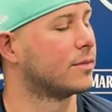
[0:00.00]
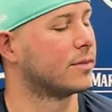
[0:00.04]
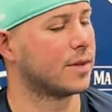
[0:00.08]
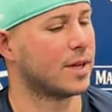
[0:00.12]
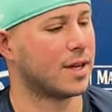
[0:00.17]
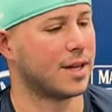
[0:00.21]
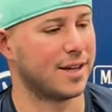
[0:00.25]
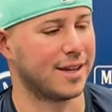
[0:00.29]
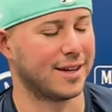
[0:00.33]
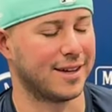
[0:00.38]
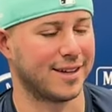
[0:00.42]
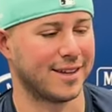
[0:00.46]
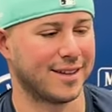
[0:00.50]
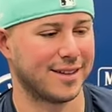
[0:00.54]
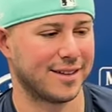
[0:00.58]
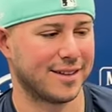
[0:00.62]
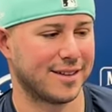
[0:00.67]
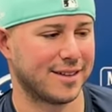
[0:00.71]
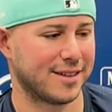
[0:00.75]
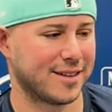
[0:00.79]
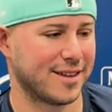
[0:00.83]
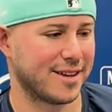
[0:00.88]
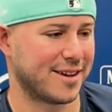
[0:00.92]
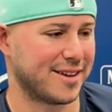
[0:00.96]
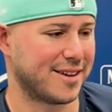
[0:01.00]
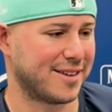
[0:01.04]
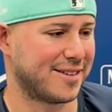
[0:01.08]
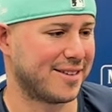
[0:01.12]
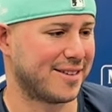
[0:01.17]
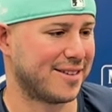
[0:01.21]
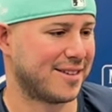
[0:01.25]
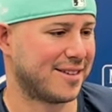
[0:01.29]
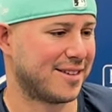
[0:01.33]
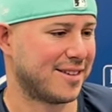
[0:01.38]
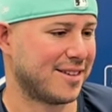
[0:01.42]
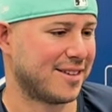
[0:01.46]
Honestly, it's
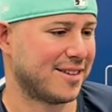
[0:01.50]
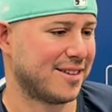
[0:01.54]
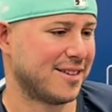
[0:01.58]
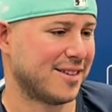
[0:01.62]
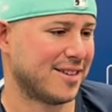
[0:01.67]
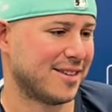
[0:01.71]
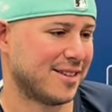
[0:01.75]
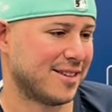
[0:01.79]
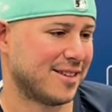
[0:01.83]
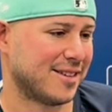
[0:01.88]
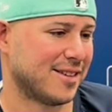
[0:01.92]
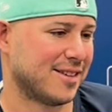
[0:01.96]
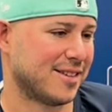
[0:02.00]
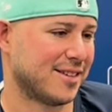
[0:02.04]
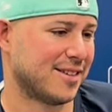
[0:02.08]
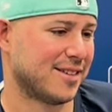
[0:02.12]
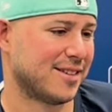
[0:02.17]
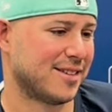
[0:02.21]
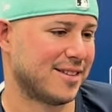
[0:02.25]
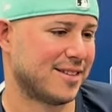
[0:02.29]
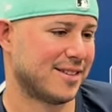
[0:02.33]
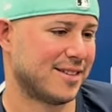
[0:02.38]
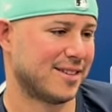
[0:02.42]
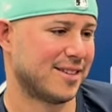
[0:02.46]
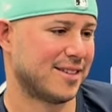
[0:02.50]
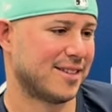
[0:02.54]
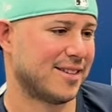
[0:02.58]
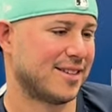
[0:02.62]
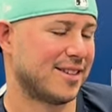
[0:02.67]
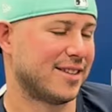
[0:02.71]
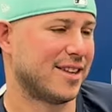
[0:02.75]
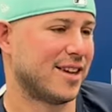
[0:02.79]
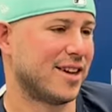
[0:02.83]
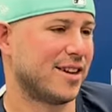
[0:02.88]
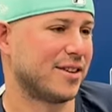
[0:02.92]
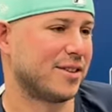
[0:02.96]
like
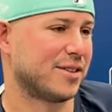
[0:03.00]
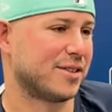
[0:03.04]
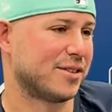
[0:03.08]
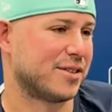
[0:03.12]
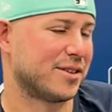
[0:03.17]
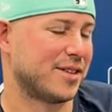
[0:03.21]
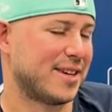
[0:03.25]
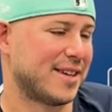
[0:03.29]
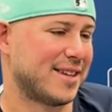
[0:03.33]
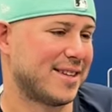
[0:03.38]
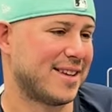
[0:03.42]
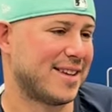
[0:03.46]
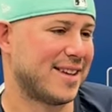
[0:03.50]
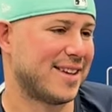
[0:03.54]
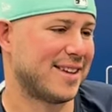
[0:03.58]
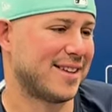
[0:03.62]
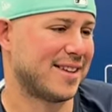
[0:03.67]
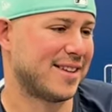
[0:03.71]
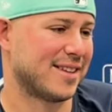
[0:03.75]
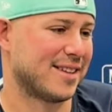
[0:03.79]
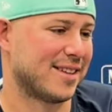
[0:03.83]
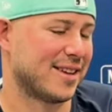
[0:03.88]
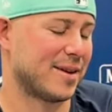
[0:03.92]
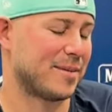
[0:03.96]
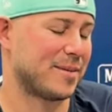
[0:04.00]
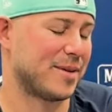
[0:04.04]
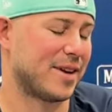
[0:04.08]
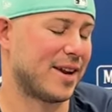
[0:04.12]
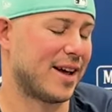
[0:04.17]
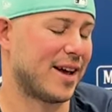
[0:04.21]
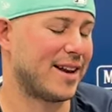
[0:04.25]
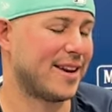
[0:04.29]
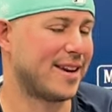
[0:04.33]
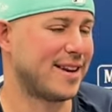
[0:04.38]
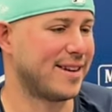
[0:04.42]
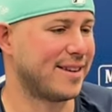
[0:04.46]
no. So they, I mean,
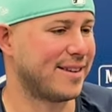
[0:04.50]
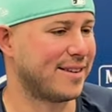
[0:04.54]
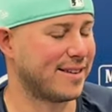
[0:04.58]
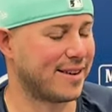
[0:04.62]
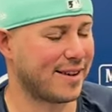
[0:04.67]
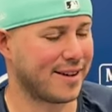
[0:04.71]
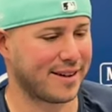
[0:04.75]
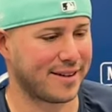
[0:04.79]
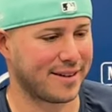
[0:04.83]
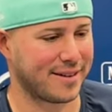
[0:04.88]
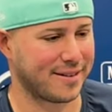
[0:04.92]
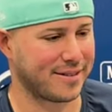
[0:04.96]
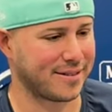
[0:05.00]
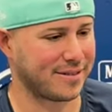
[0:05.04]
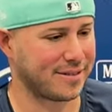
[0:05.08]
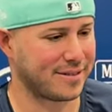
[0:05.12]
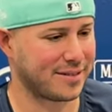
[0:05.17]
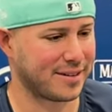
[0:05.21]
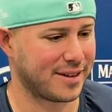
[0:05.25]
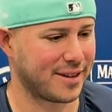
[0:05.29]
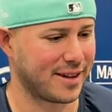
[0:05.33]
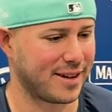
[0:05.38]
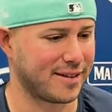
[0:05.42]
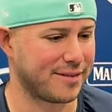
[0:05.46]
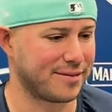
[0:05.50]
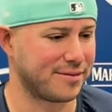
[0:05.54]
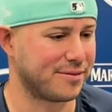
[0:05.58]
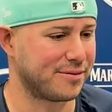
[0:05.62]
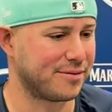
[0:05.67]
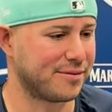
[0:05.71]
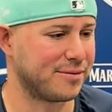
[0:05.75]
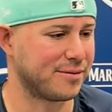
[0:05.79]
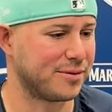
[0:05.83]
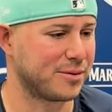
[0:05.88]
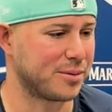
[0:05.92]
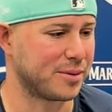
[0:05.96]
I didn't. I don't have
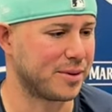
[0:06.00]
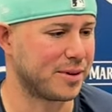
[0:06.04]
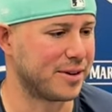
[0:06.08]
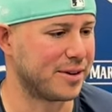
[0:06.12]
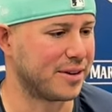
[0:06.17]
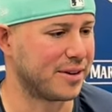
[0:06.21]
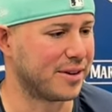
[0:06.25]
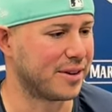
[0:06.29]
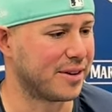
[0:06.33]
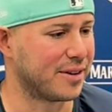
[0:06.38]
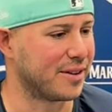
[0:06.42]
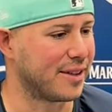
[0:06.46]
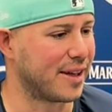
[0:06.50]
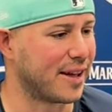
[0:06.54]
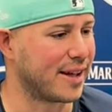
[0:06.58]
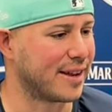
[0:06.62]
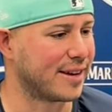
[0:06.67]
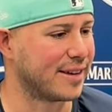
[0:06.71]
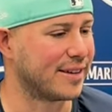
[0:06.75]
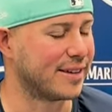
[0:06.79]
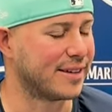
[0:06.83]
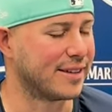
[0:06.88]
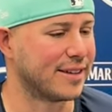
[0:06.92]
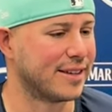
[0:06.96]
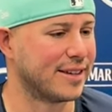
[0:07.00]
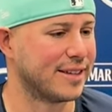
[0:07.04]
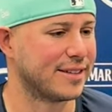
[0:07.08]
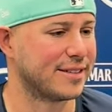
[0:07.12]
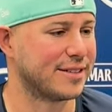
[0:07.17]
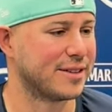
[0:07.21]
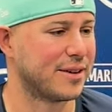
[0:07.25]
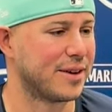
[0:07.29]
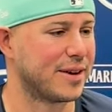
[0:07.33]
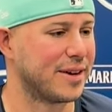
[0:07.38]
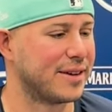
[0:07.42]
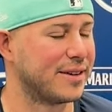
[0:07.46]
Twitter and all that, and
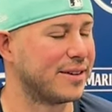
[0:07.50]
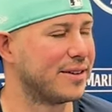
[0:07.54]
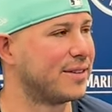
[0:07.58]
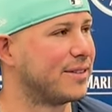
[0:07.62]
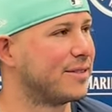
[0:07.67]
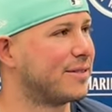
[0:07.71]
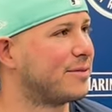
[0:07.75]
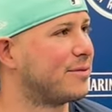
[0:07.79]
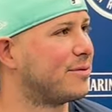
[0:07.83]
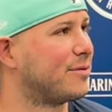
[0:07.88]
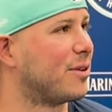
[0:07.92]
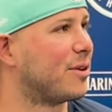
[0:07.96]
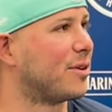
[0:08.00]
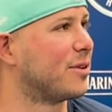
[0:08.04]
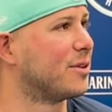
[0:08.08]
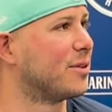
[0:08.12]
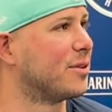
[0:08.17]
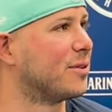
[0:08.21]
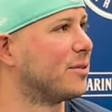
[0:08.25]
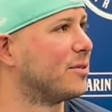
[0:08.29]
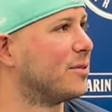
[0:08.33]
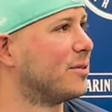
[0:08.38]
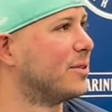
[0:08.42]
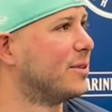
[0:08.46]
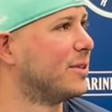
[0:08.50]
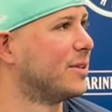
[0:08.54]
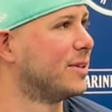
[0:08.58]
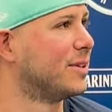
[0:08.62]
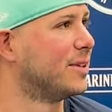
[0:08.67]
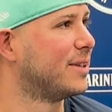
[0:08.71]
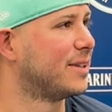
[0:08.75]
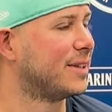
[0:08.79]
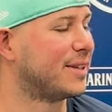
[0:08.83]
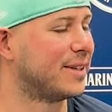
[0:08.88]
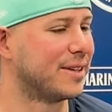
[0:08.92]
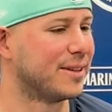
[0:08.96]
so I don't follow,
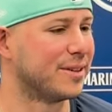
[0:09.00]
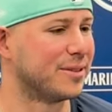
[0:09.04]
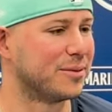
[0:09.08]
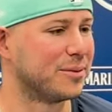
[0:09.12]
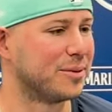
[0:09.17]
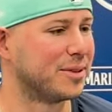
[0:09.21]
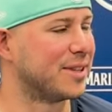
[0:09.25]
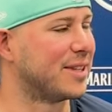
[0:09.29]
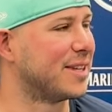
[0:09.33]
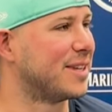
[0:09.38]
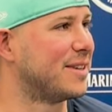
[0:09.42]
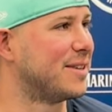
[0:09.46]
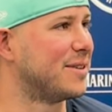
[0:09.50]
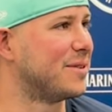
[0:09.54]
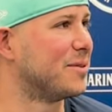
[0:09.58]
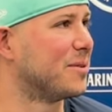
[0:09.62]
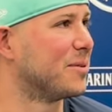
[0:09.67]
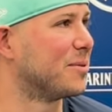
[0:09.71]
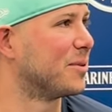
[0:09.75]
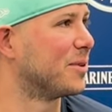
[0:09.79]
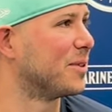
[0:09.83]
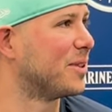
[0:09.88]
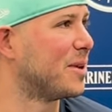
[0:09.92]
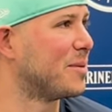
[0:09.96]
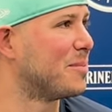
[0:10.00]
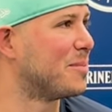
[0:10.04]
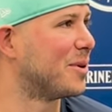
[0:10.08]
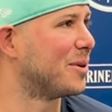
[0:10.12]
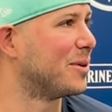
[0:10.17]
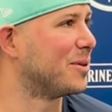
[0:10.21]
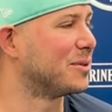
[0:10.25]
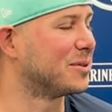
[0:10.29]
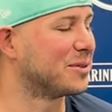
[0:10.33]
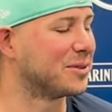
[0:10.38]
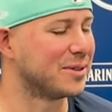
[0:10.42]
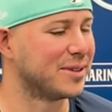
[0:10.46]
you know, what they do or what they
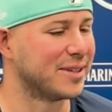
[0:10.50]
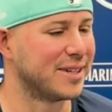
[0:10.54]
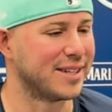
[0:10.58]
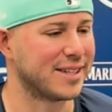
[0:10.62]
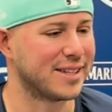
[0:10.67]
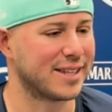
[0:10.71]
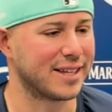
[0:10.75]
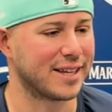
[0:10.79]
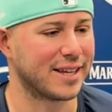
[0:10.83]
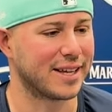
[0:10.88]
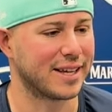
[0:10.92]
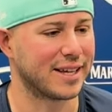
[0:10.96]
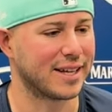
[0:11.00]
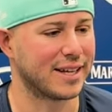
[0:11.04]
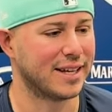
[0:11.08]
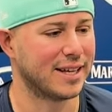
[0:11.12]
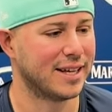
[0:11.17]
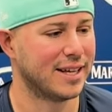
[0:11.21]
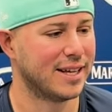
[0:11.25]
post or anything.